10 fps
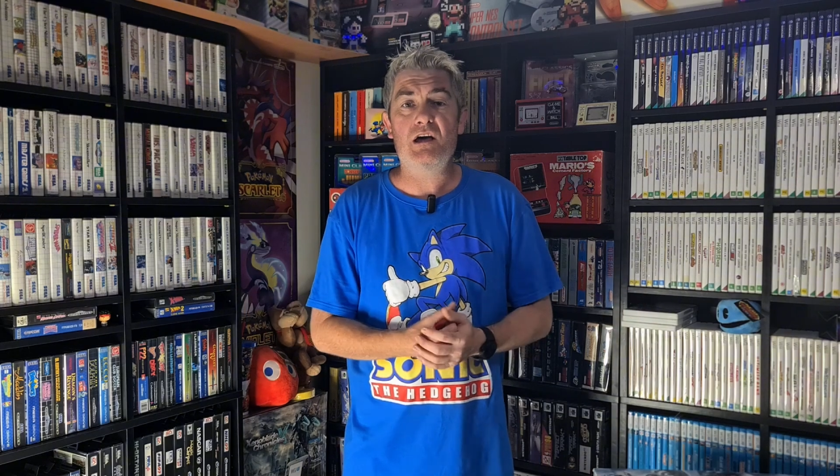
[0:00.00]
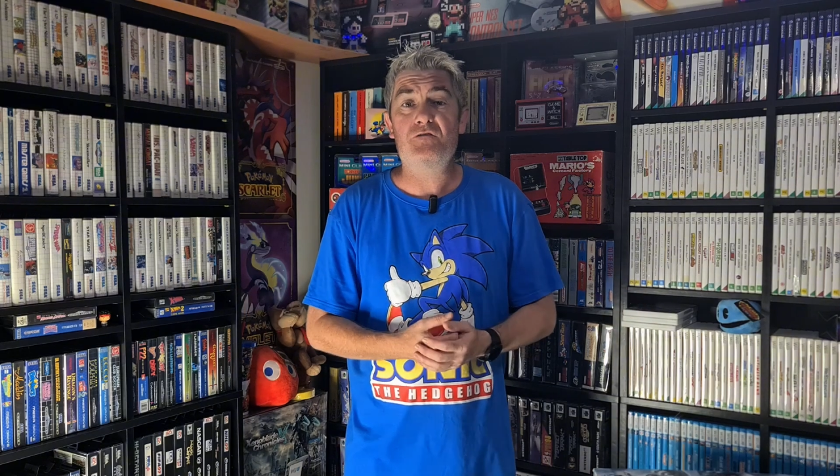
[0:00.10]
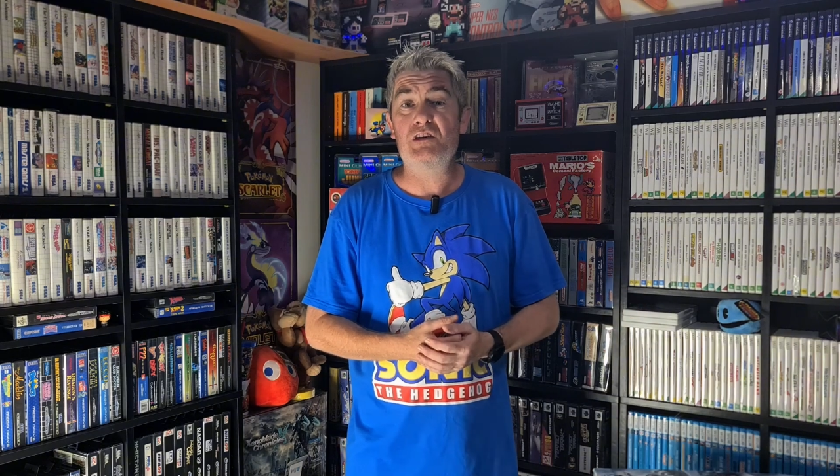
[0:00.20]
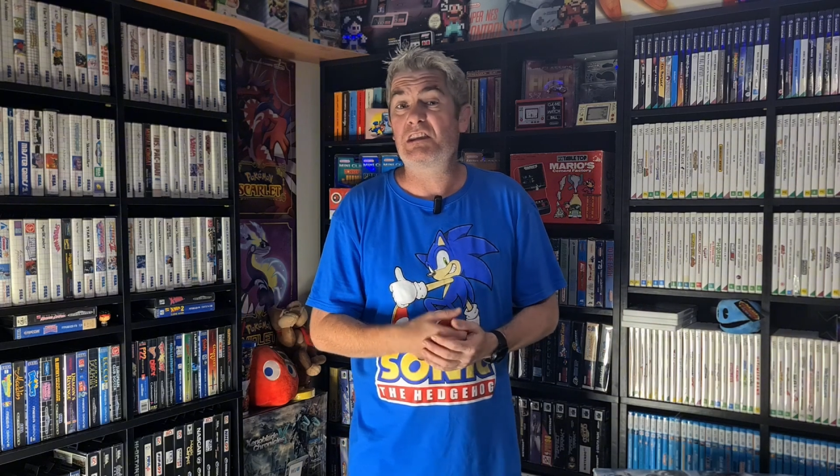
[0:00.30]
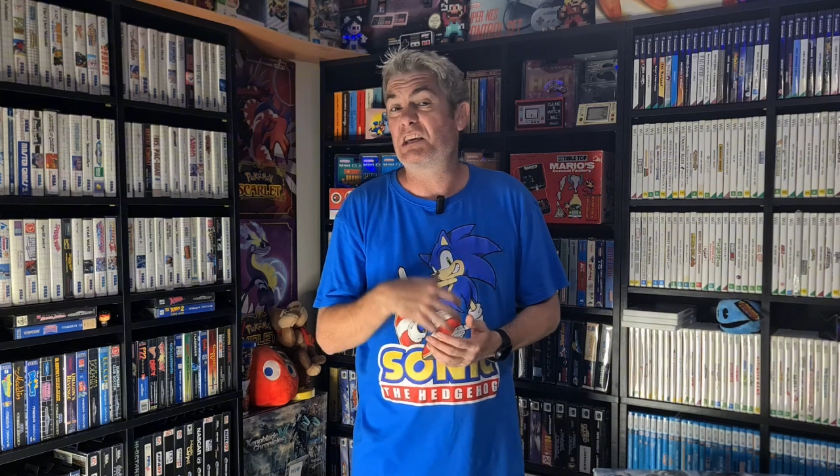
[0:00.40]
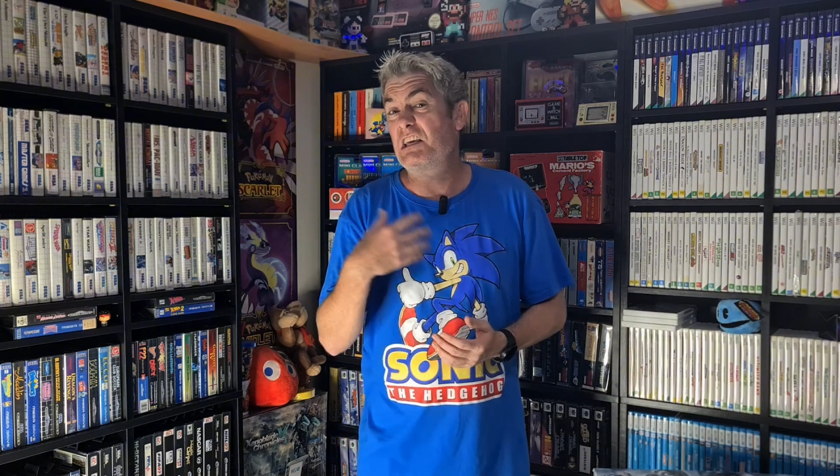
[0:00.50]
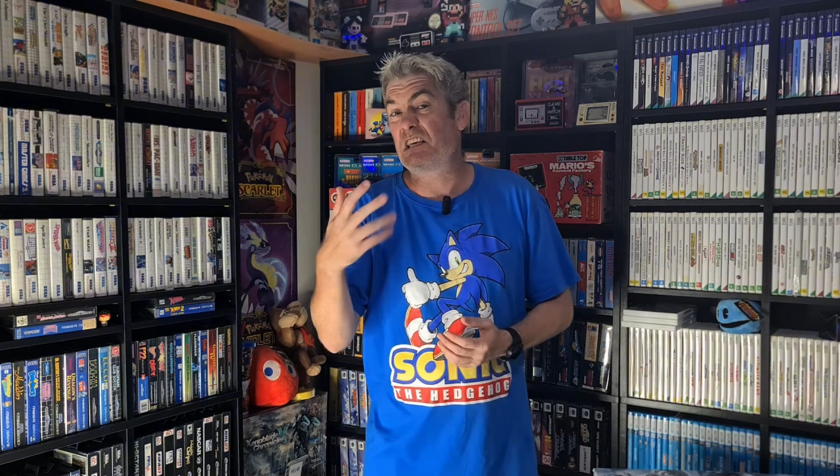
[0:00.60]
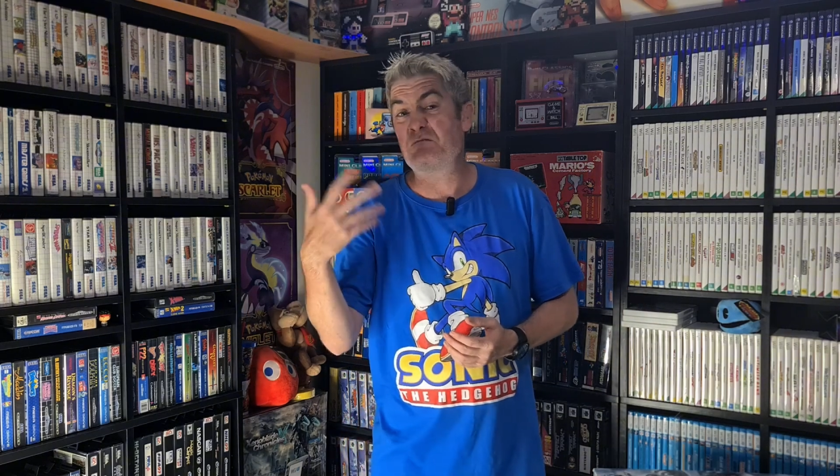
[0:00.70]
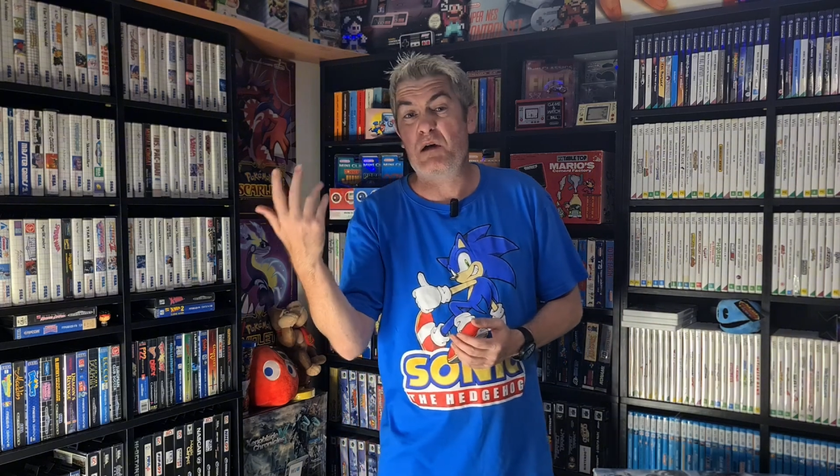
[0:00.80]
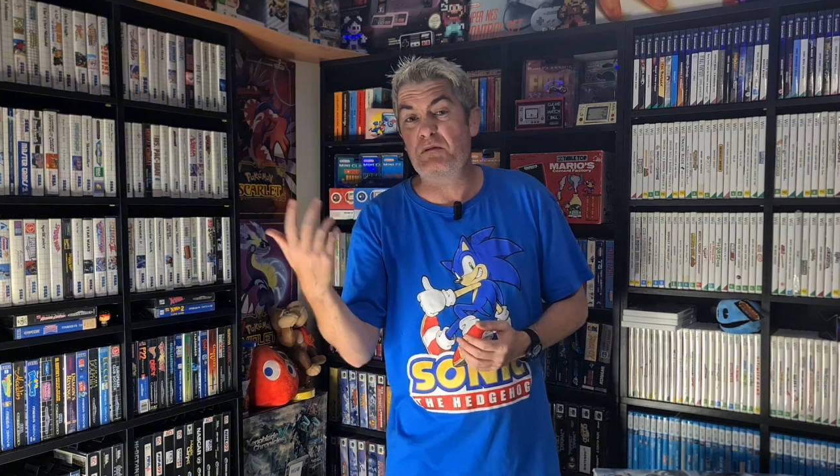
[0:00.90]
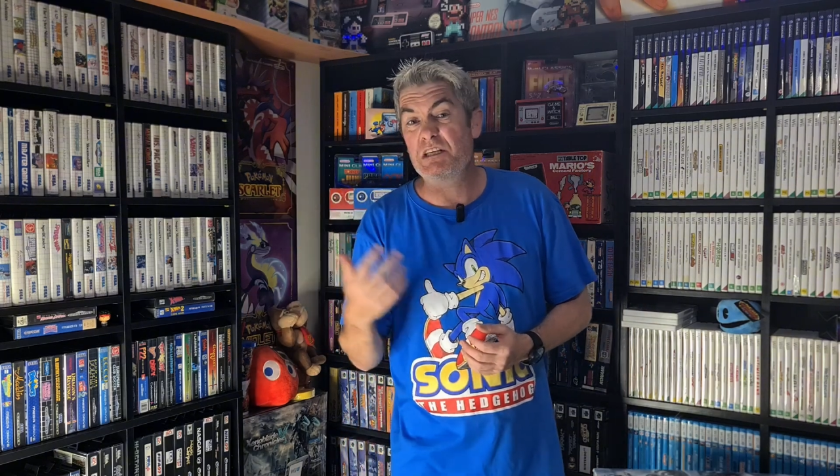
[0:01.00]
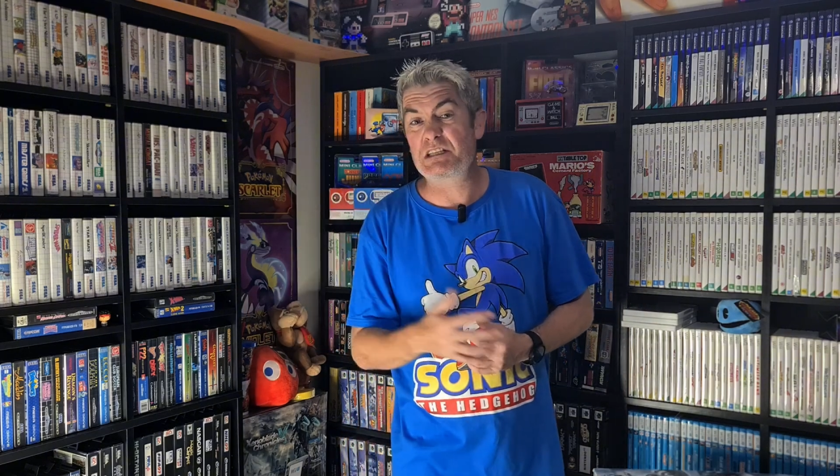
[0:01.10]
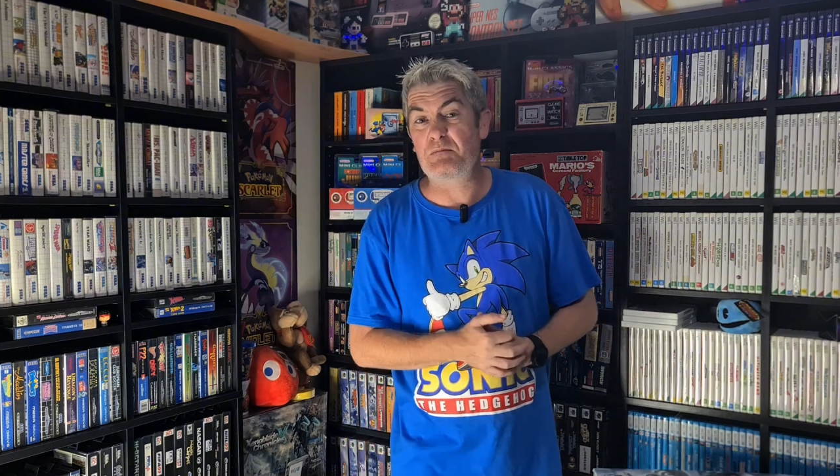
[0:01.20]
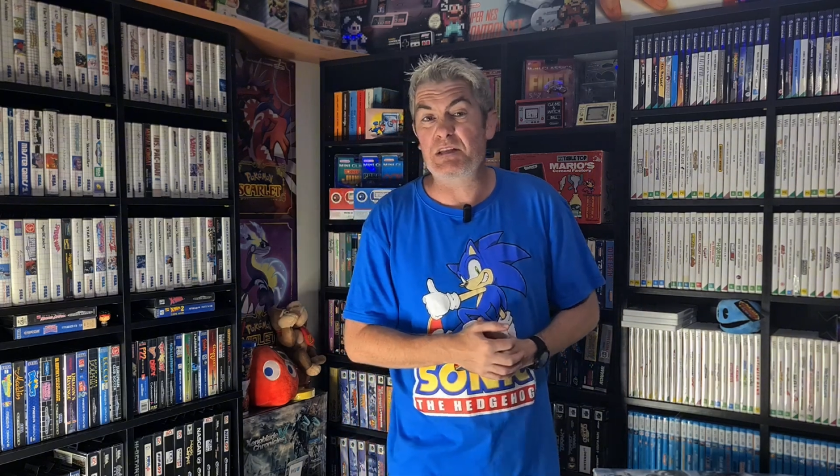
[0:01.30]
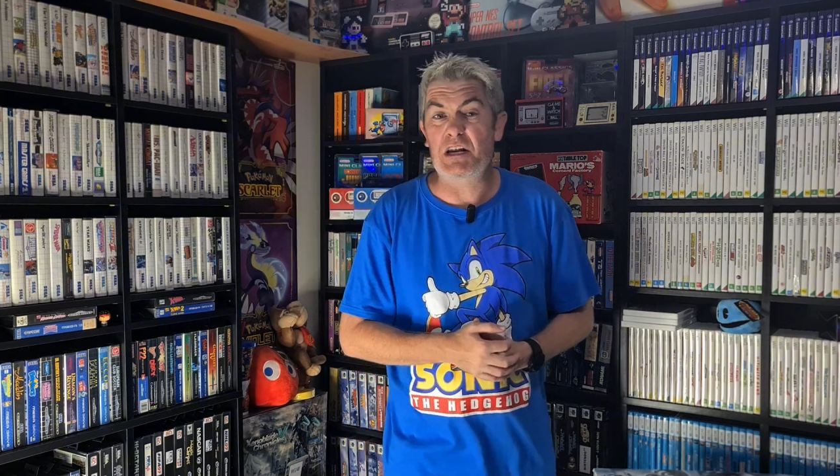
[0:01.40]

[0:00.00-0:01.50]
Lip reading: if you're thinking maybe there's something